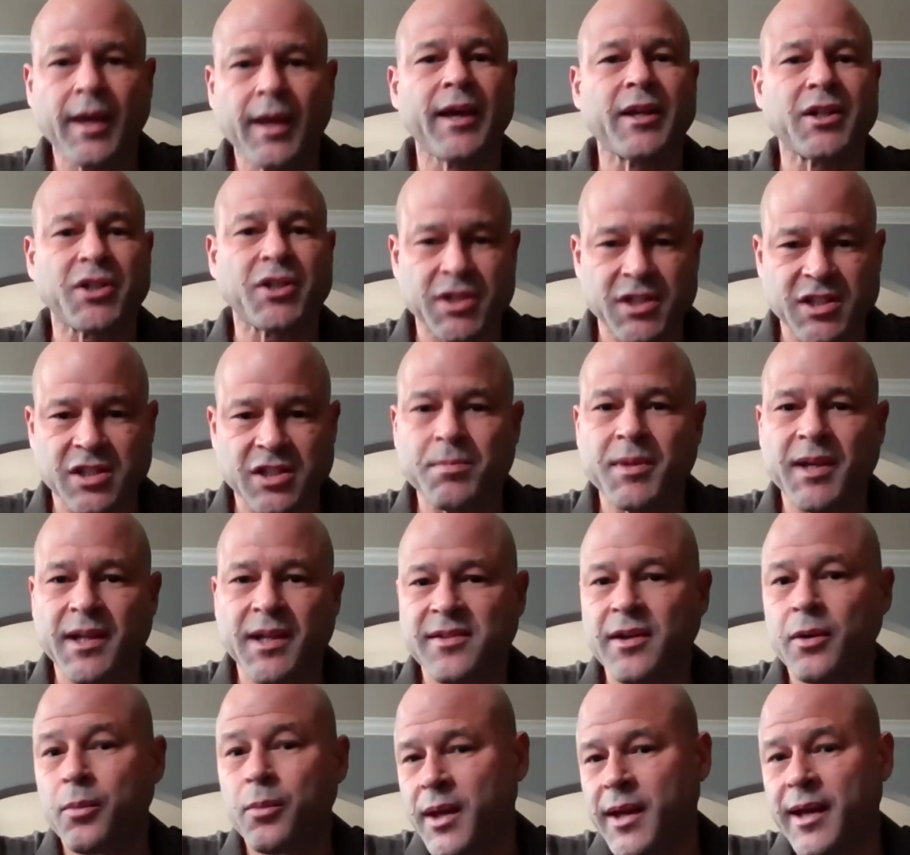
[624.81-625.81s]
It just
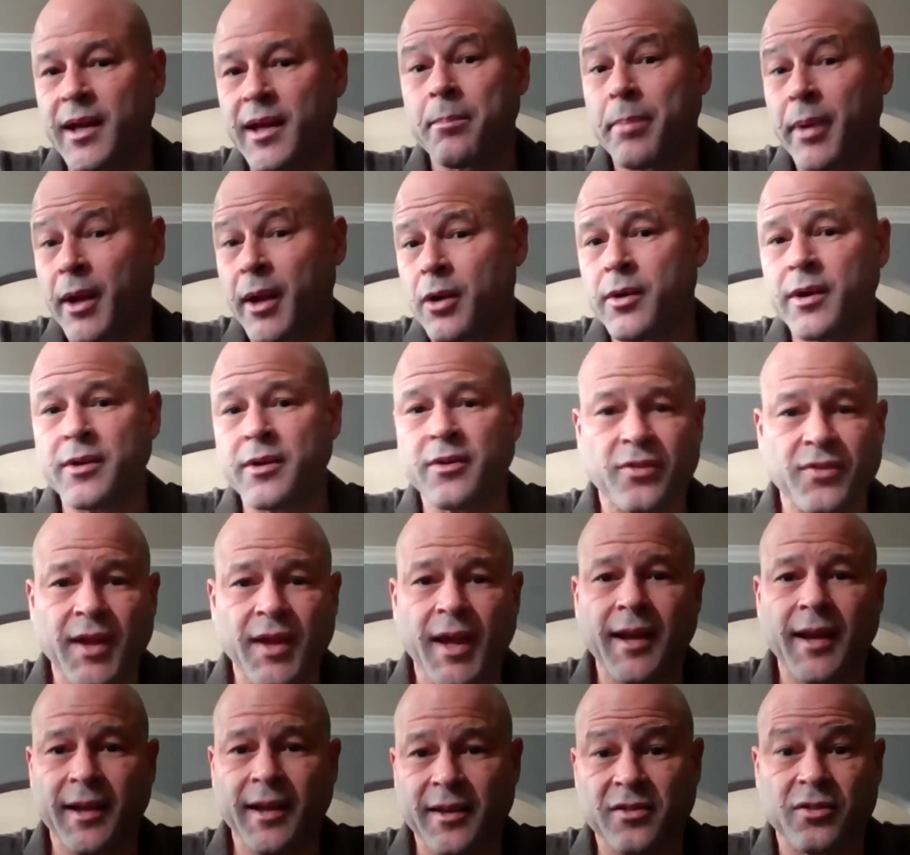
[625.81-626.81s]
means that we get a better
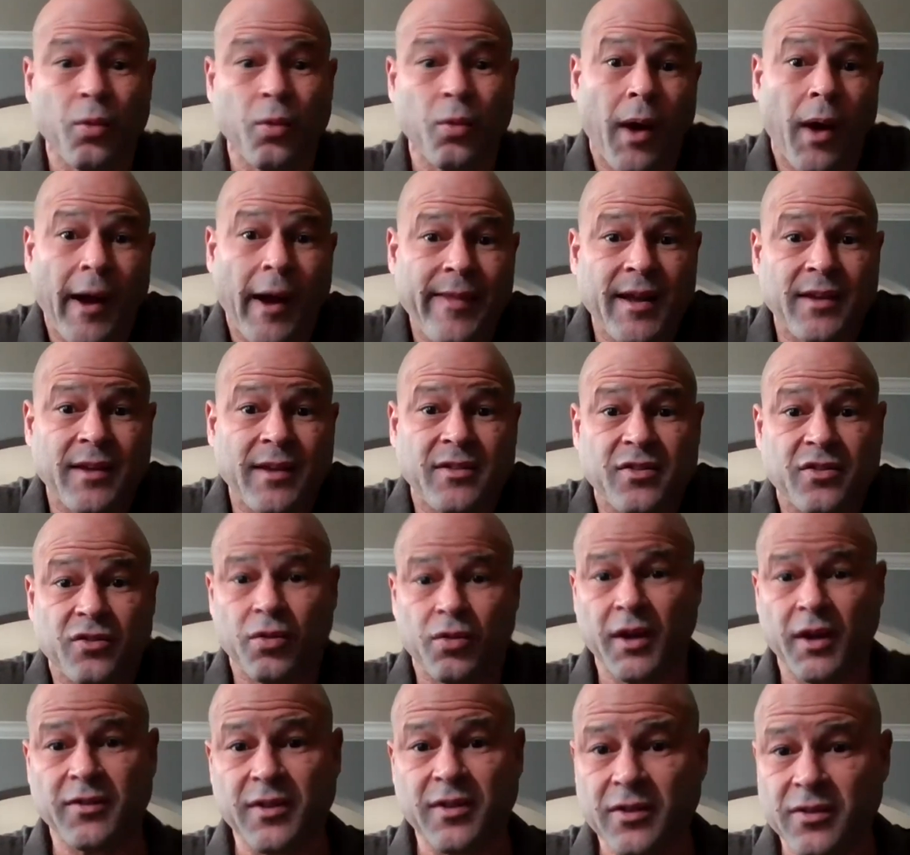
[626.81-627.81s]
understanding as to why that
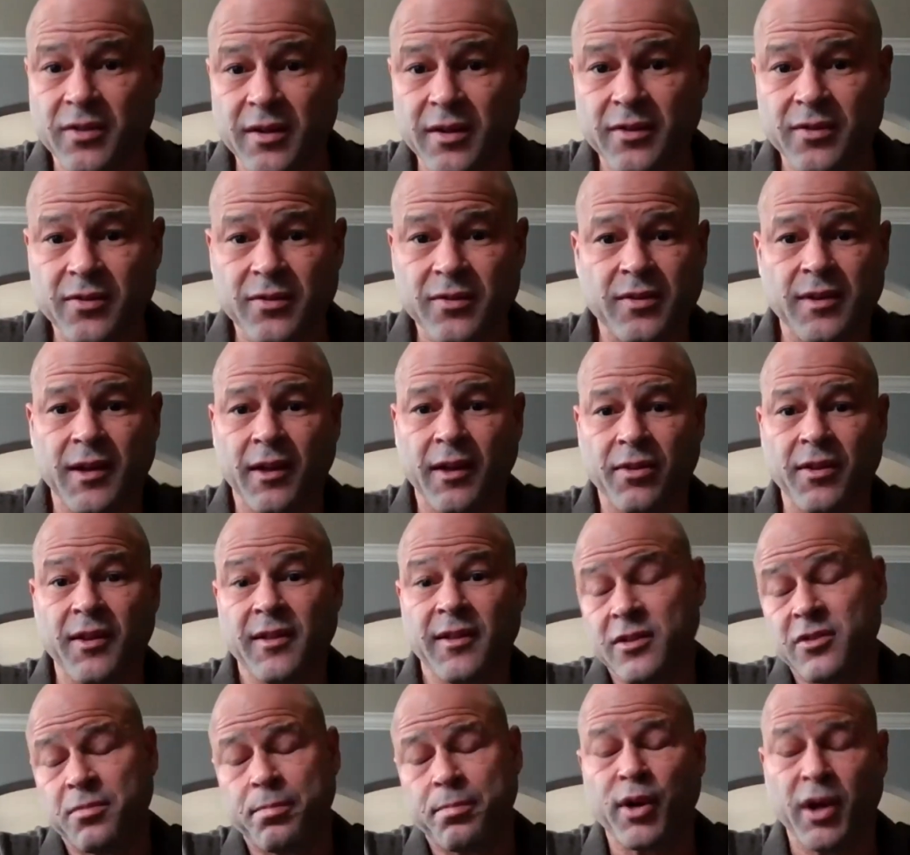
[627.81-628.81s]
distrust exists, and I
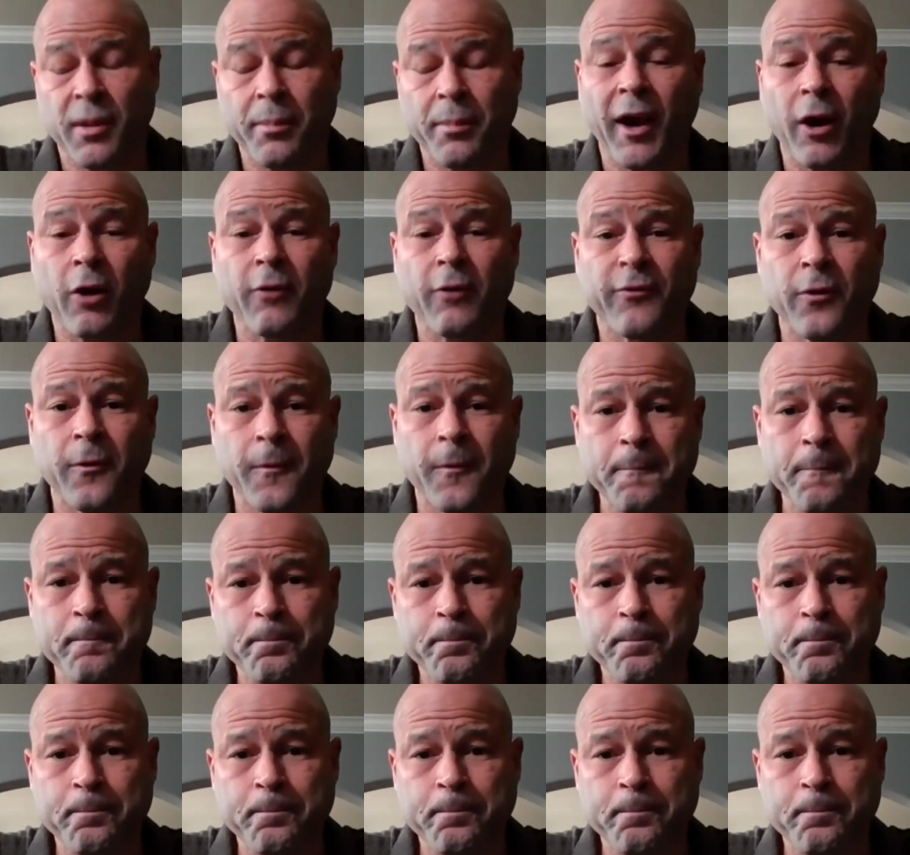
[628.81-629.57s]
think that's pretty powerful.